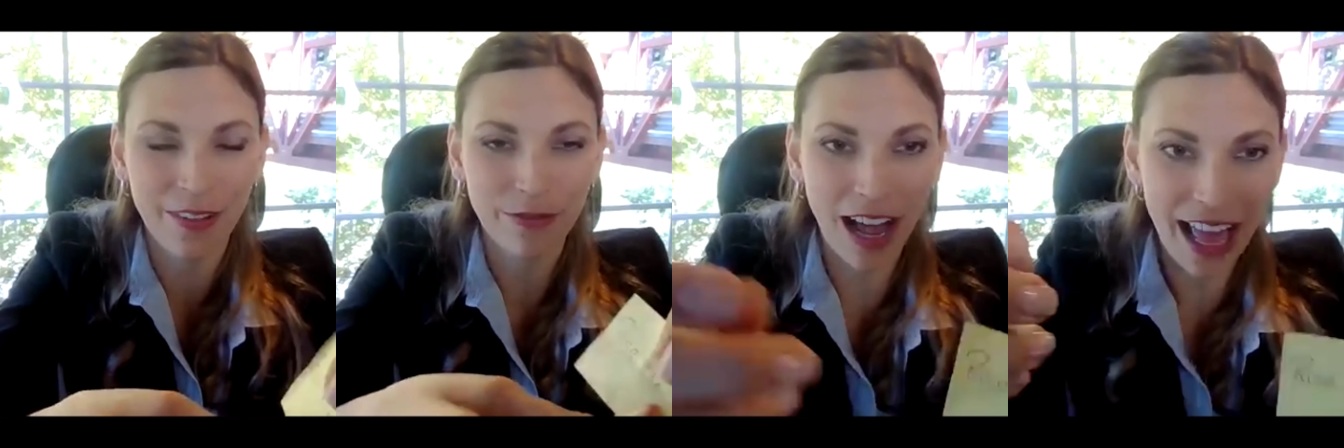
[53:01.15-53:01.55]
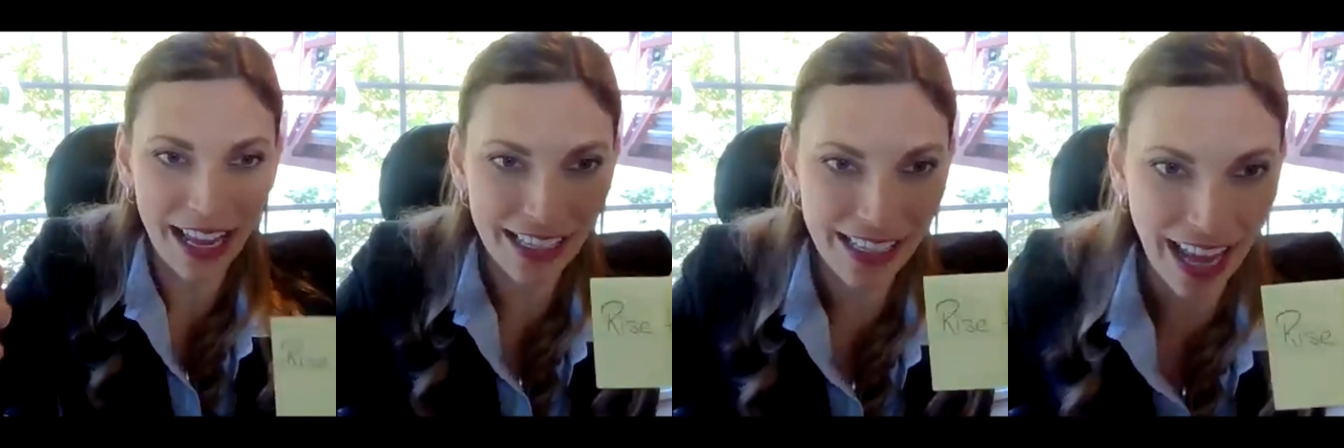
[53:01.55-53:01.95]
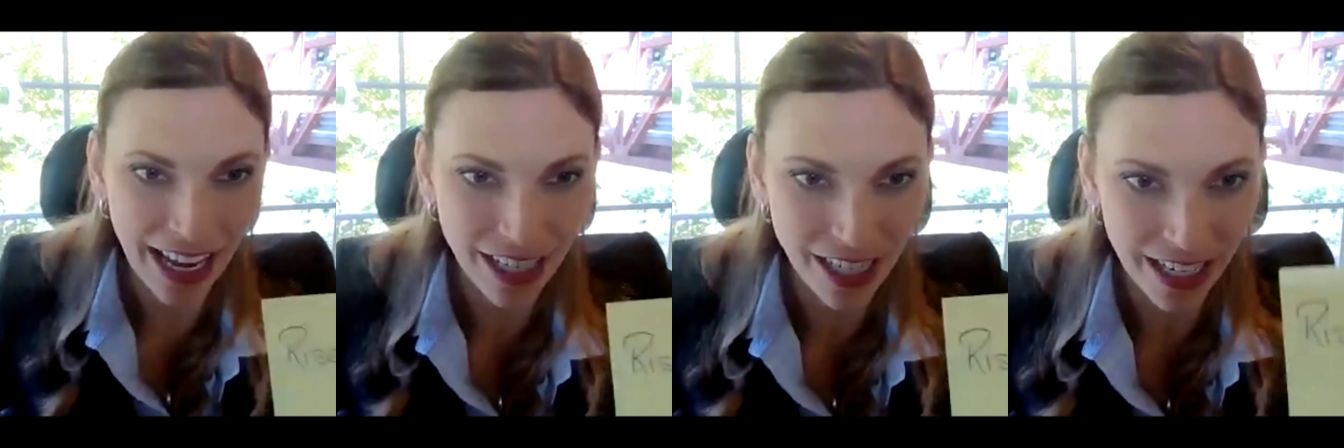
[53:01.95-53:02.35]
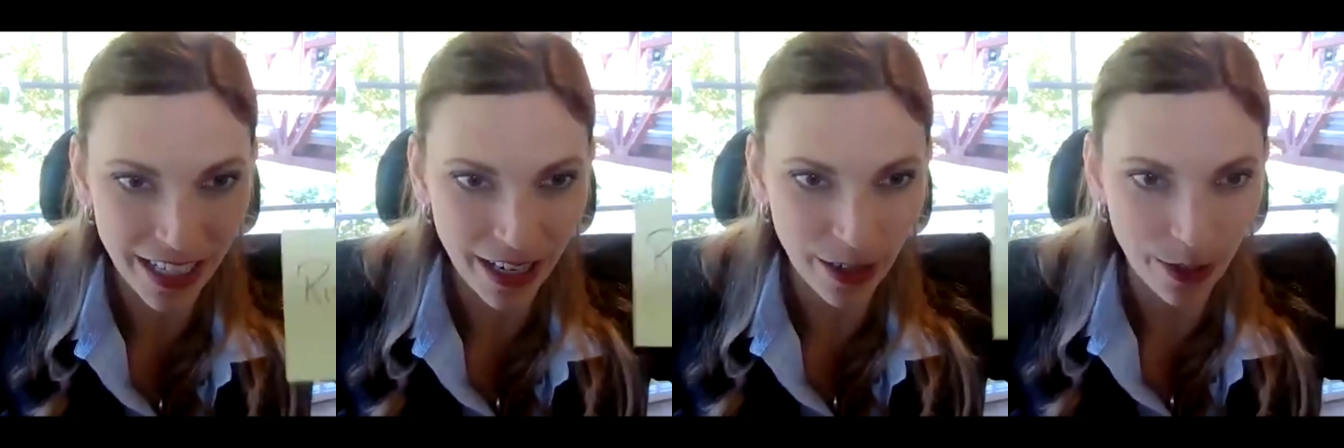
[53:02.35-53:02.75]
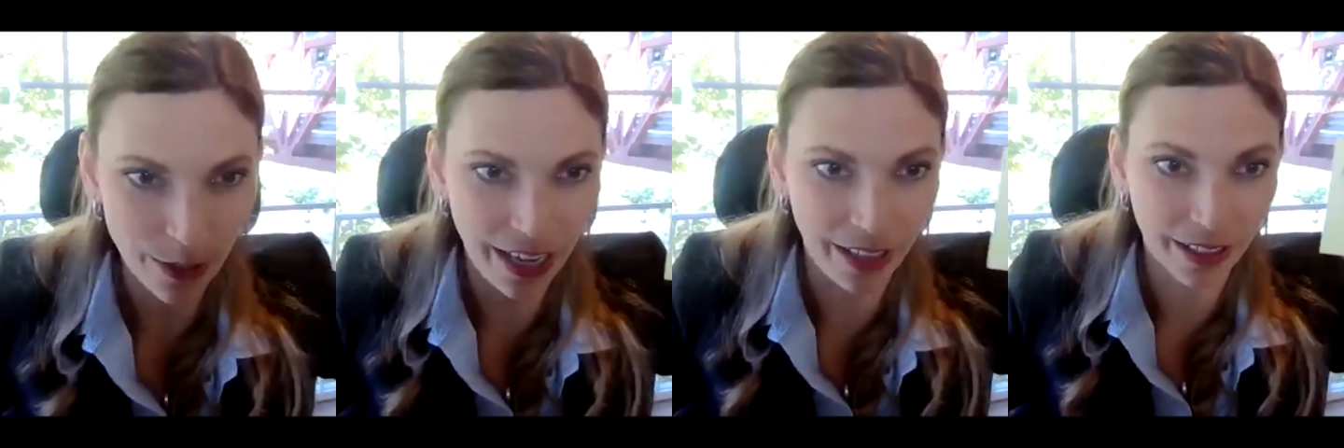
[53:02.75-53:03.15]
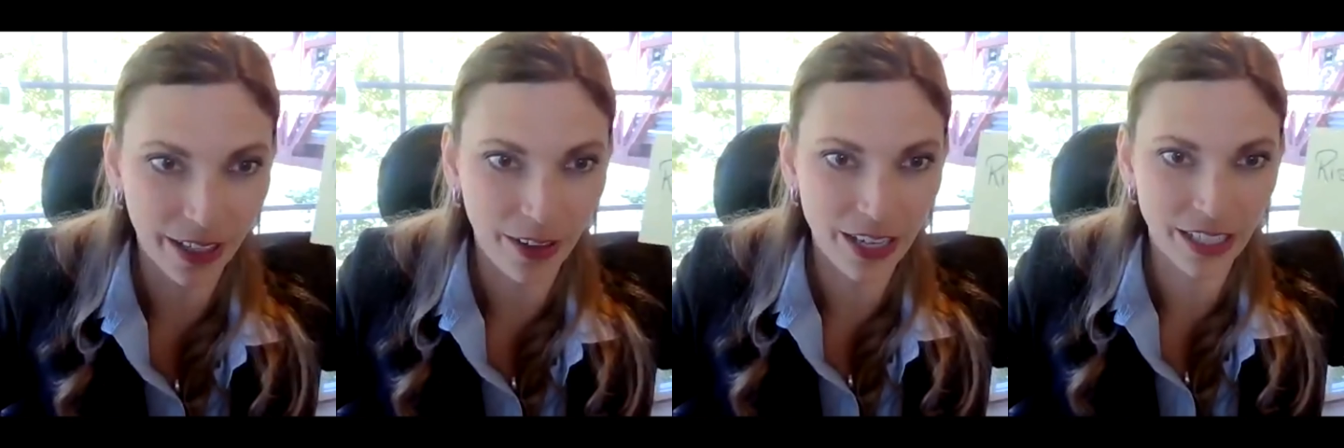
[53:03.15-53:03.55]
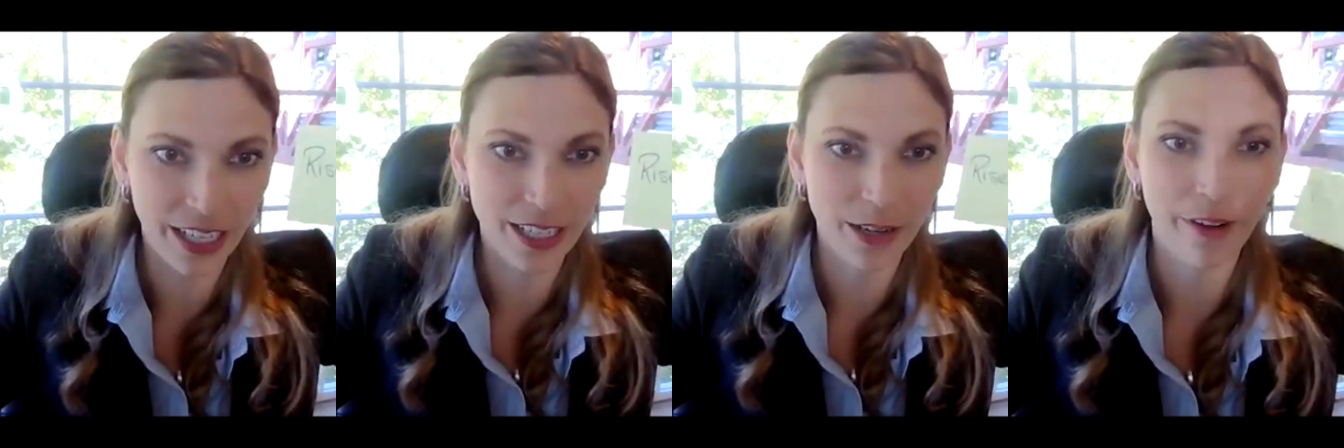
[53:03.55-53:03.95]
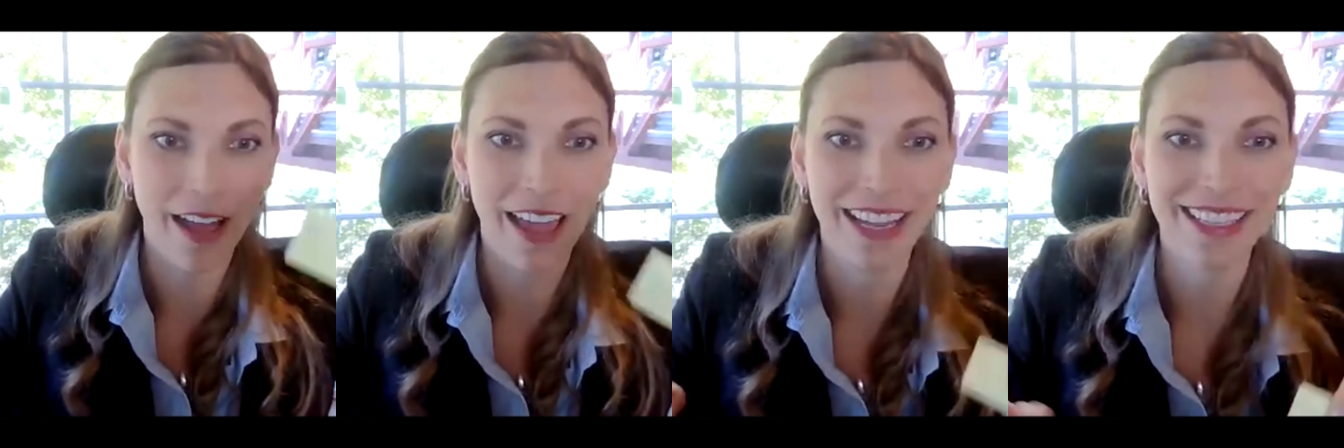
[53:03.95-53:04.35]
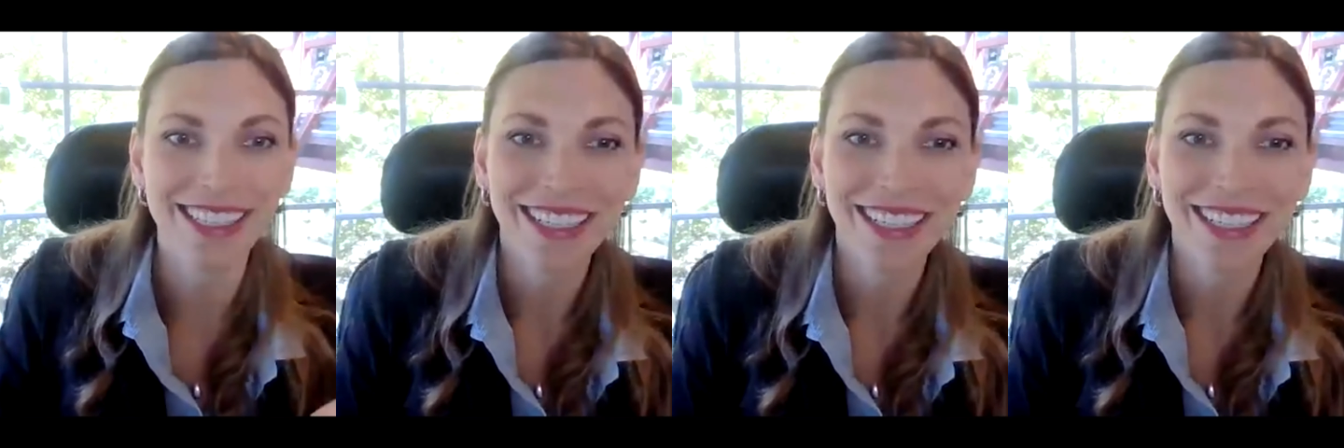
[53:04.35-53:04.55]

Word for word: Rise H as in hotel. Congratulations, Rise.